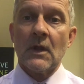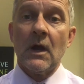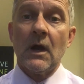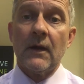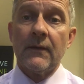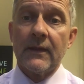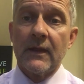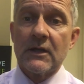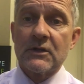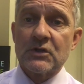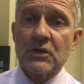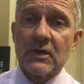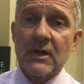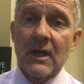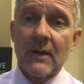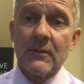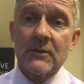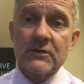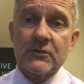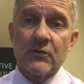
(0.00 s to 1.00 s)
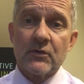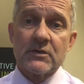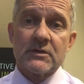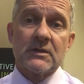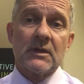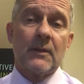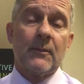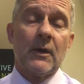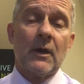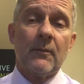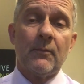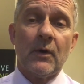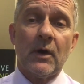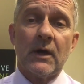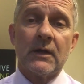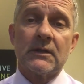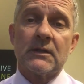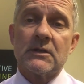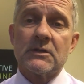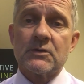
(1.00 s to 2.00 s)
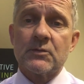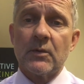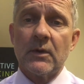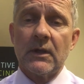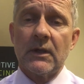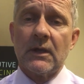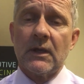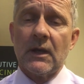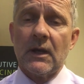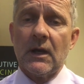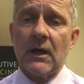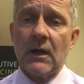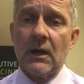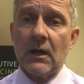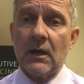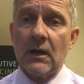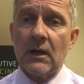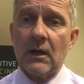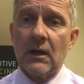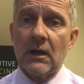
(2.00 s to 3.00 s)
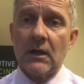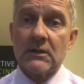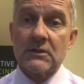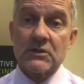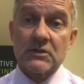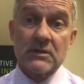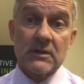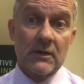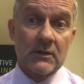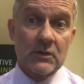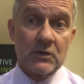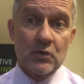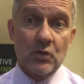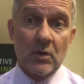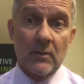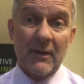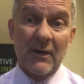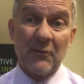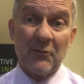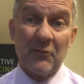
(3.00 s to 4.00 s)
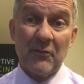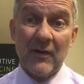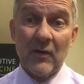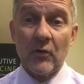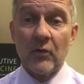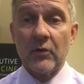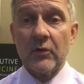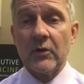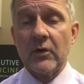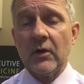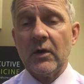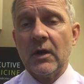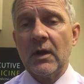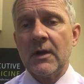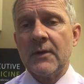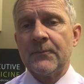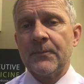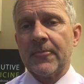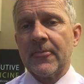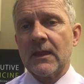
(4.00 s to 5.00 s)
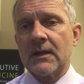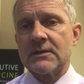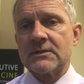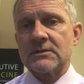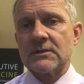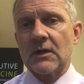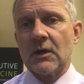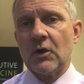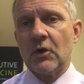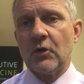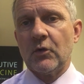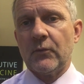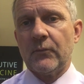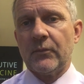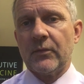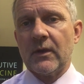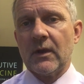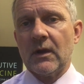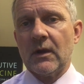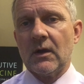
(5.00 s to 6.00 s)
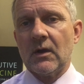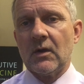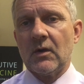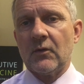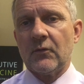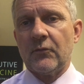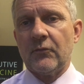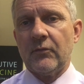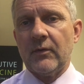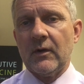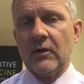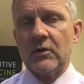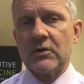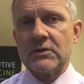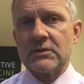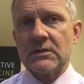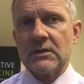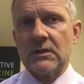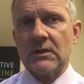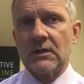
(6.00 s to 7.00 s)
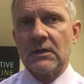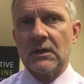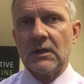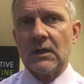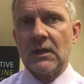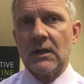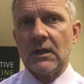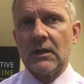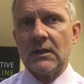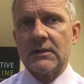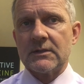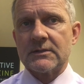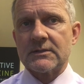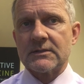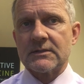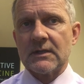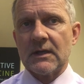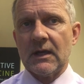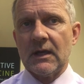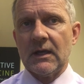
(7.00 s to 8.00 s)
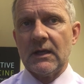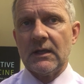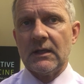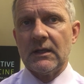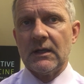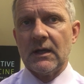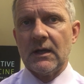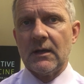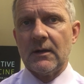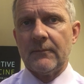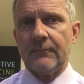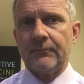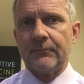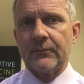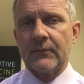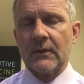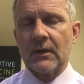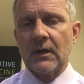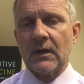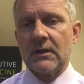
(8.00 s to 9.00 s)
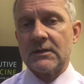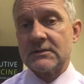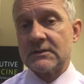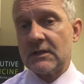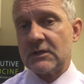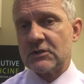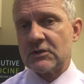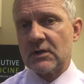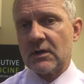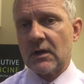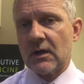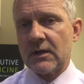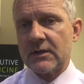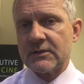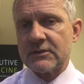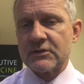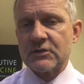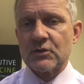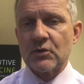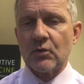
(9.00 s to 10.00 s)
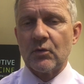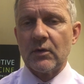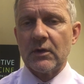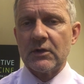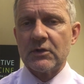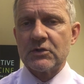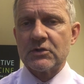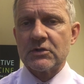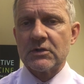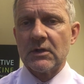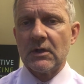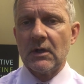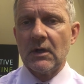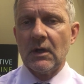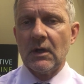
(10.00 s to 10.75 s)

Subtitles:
Hi there, John Cummins for a CMO Bite. This week I'd just like to talk about ferritin. So ferritin is a essential iron storage